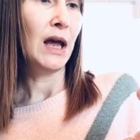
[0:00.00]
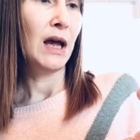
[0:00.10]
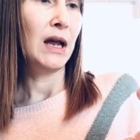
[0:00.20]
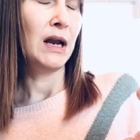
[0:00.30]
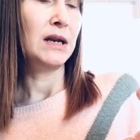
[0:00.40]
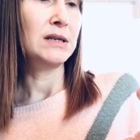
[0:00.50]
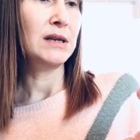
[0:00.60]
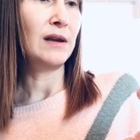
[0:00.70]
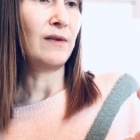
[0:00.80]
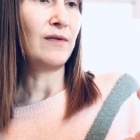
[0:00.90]
And
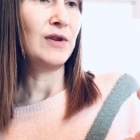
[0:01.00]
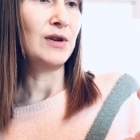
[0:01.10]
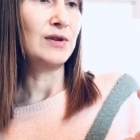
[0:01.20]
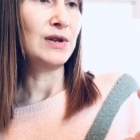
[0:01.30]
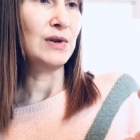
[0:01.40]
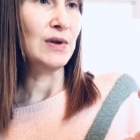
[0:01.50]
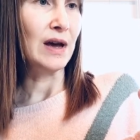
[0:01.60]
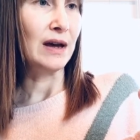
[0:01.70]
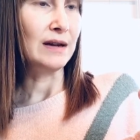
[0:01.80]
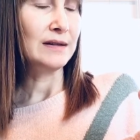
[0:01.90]
if you do
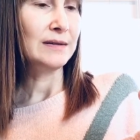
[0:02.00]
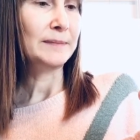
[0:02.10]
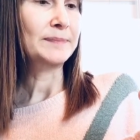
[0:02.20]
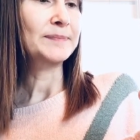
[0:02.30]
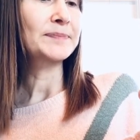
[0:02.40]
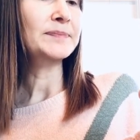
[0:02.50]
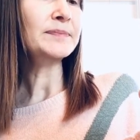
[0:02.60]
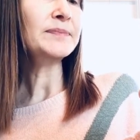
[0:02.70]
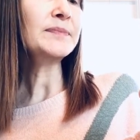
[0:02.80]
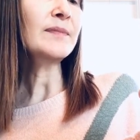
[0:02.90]
that,
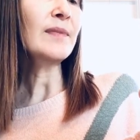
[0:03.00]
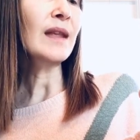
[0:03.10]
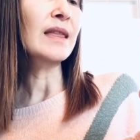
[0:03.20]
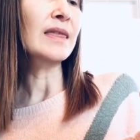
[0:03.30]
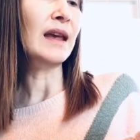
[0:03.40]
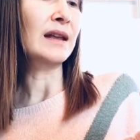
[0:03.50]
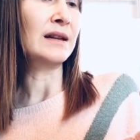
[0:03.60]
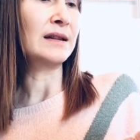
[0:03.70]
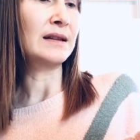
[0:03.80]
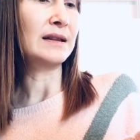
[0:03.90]

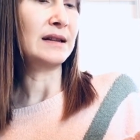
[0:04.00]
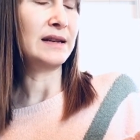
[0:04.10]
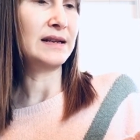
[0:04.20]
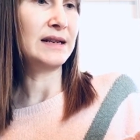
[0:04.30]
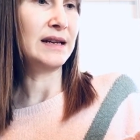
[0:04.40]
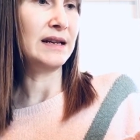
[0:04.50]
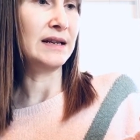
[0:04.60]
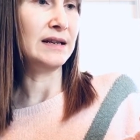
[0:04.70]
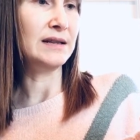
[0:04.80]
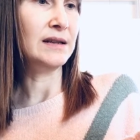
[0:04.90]
then the
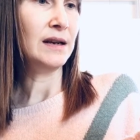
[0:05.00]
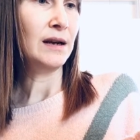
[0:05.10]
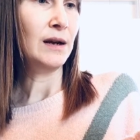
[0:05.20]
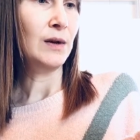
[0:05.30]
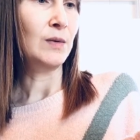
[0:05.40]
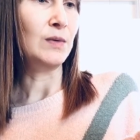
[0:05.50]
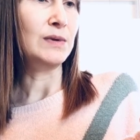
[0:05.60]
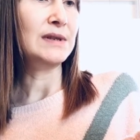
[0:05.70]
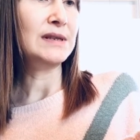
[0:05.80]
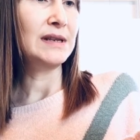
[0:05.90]
tears will
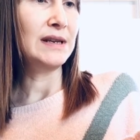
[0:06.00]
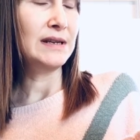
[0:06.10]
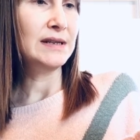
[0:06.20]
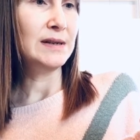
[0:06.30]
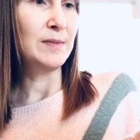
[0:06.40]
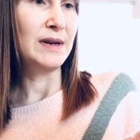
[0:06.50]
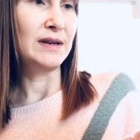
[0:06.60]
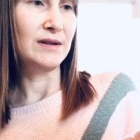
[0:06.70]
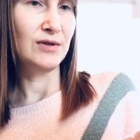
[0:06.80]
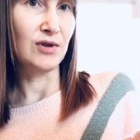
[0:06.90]
cease to be
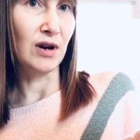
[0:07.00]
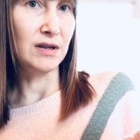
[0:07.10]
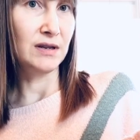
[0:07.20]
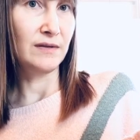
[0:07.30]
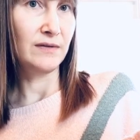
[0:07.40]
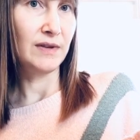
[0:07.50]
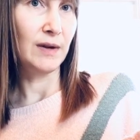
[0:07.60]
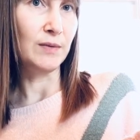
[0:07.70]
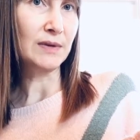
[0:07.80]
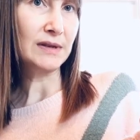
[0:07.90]
destructive, they
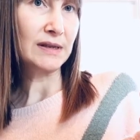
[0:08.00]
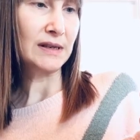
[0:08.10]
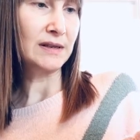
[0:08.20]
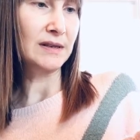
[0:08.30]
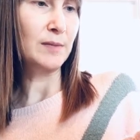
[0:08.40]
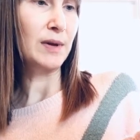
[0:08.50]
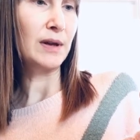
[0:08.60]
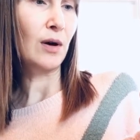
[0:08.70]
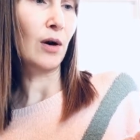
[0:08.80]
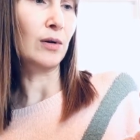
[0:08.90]
will cease to be
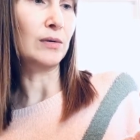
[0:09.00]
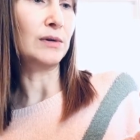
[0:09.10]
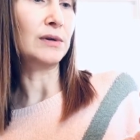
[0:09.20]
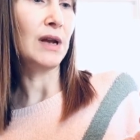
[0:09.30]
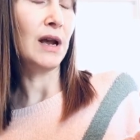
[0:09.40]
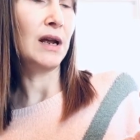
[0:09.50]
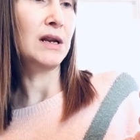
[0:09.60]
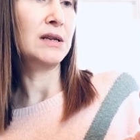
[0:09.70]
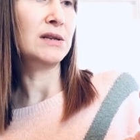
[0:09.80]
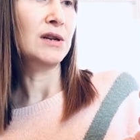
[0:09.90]
cold
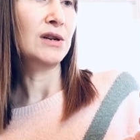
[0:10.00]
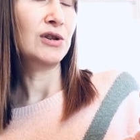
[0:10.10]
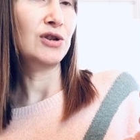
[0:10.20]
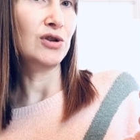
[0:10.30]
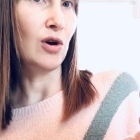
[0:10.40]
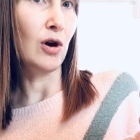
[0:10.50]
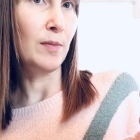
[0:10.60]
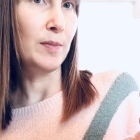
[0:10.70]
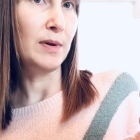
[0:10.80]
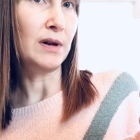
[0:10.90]
and
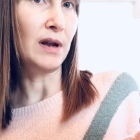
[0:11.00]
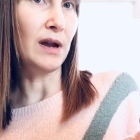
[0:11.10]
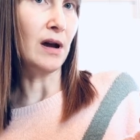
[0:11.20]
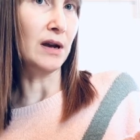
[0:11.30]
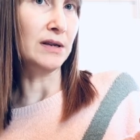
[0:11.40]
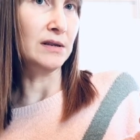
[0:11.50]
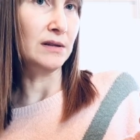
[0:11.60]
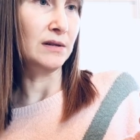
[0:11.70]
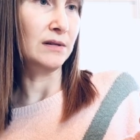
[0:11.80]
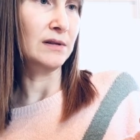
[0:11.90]
sharp like
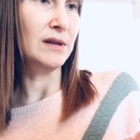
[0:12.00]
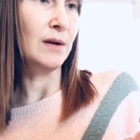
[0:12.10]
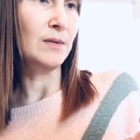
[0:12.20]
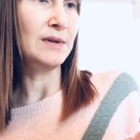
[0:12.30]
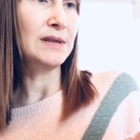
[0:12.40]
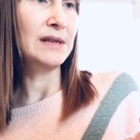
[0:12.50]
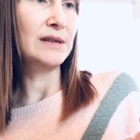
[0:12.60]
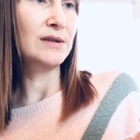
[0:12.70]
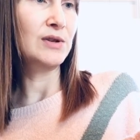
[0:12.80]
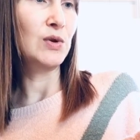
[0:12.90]
icicles, they will
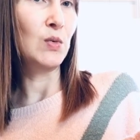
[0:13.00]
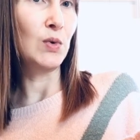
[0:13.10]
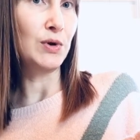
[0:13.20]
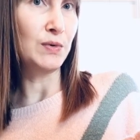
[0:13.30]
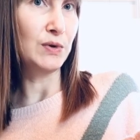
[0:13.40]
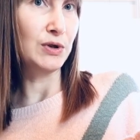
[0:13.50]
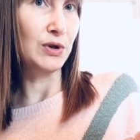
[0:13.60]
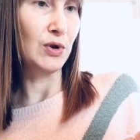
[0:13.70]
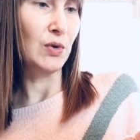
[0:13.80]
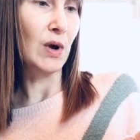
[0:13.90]
cease to wound
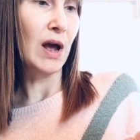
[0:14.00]
you,